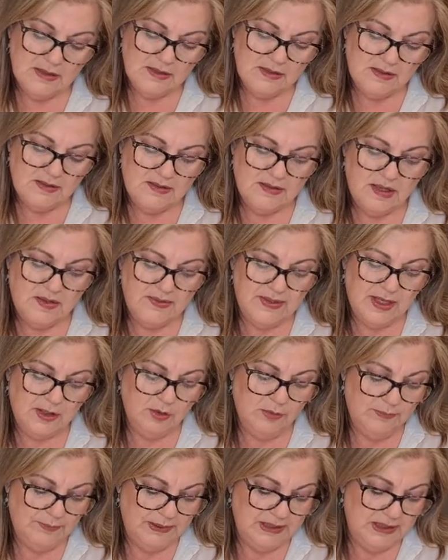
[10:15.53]
So
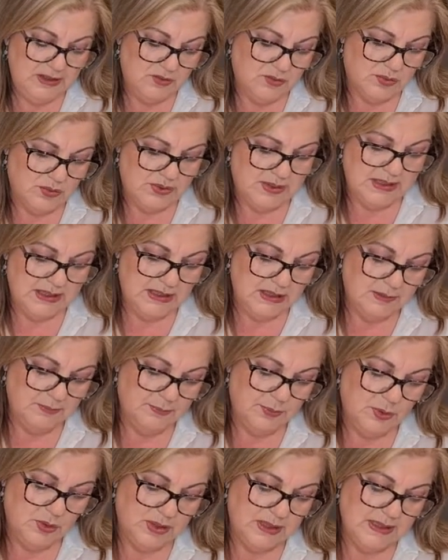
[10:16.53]
that'll be interesting to
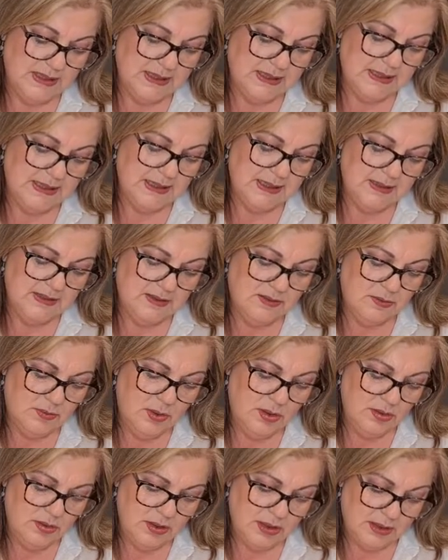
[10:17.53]
put to the test,
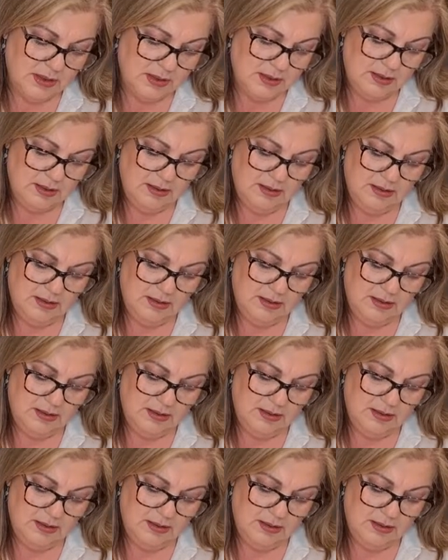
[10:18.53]
won't it?